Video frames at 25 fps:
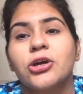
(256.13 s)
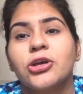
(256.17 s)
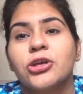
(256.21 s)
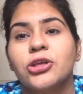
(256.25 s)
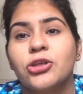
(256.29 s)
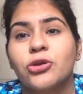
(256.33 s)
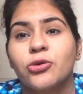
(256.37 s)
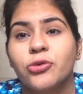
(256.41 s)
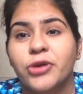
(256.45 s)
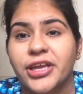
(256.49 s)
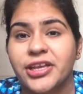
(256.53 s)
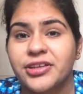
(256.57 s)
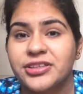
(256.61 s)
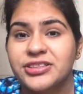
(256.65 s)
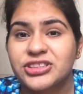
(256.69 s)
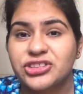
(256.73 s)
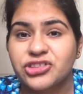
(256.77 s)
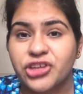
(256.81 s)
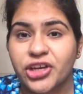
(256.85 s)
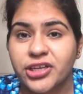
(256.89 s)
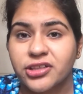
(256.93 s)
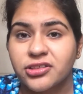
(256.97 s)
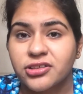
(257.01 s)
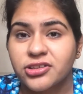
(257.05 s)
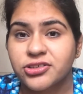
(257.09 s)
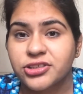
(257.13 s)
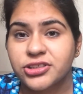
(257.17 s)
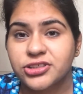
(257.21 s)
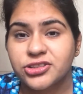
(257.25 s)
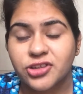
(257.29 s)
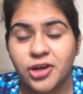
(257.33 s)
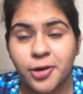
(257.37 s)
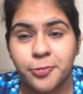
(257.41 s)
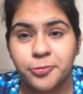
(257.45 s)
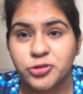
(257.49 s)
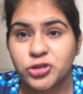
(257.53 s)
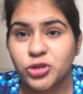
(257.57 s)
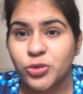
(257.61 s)
you can check the
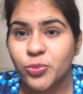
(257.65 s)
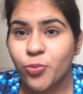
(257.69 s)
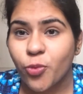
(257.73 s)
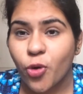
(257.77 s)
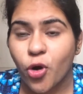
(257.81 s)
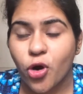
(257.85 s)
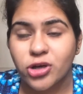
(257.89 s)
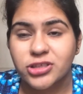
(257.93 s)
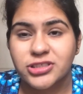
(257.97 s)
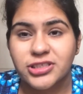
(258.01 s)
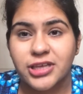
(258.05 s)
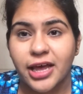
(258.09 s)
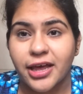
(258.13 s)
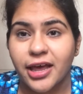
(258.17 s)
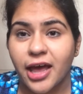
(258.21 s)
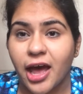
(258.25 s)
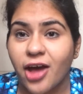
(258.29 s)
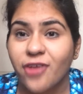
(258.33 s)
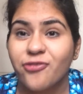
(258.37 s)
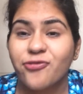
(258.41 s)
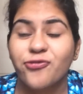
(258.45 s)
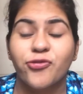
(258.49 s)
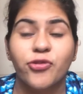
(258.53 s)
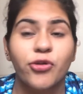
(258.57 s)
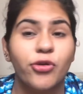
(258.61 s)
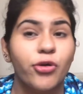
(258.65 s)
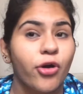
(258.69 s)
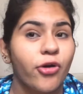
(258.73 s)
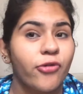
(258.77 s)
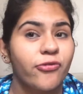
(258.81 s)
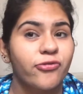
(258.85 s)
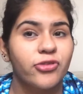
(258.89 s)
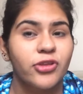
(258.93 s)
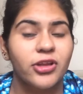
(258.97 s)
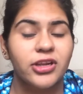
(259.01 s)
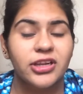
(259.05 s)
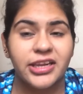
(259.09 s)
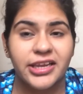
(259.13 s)
description box. I have few
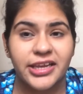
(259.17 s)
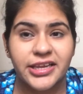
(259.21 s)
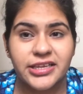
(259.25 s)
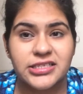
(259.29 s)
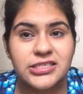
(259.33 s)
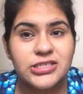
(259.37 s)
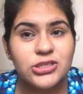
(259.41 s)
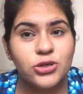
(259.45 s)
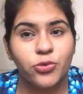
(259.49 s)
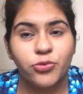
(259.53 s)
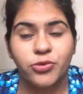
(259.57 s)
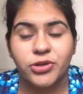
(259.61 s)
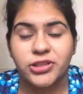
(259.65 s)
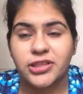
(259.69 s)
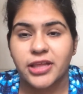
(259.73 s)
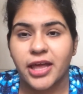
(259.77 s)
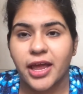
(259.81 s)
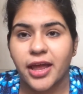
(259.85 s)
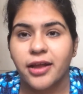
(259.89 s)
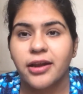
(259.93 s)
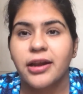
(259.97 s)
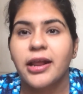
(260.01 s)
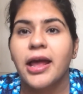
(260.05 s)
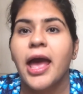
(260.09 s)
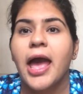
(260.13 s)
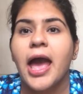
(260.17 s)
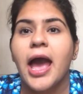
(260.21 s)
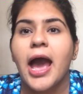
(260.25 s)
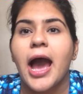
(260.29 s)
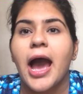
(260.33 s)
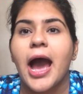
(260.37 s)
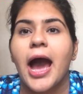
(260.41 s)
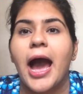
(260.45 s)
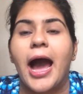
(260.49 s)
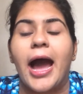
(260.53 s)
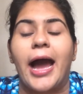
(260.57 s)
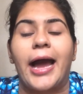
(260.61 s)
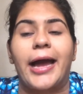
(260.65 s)
of the links over there,
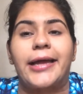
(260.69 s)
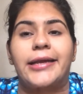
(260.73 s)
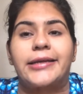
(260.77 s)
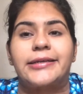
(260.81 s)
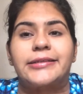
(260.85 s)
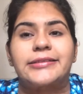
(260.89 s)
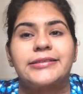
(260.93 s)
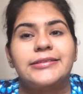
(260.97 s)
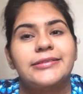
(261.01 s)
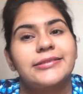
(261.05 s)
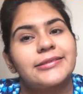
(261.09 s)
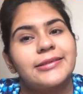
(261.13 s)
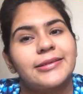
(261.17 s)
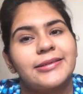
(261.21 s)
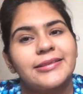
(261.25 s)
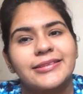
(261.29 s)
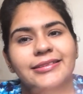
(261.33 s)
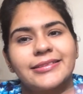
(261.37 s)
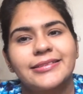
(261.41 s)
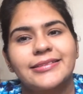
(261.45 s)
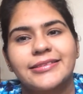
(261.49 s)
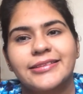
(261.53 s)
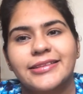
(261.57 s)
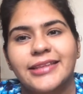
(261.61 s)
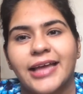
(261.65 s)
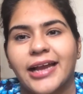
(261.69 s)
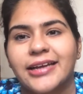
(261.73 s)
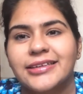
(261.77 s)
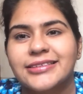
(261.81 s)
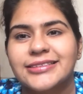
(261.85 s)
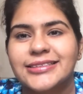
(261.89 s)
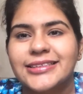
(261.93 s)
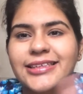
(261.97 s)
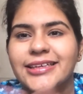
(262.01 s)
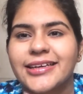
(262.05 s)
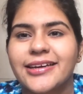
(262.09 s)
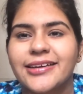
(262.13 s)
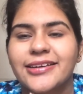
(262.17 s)
and
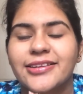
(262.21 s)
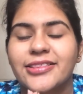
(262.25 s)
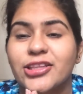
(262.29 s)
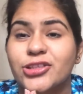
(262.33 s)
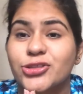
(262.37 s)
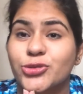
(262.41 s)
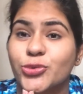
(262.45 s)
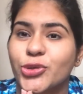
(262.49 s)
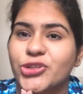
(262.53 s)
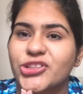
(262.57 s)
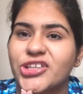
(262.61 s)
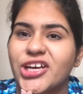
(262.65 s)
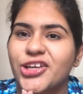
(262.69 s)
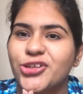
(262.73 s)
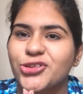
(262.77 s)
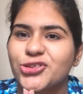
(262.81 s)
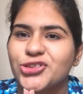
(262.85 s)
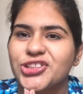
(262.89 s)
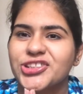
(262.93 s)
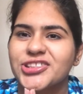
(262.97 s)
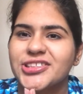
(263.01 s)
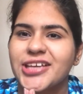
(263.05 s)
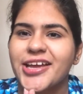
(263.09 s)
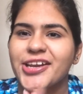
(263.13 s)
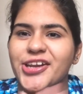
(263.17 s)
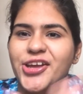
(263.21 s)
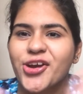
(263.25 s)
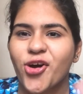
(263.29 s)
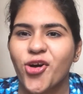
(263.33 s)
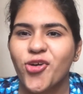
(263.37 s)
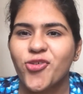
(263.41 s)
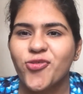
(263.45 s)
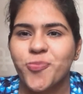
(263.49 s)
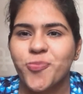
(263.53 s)
that's it. This was Ayushi signing off.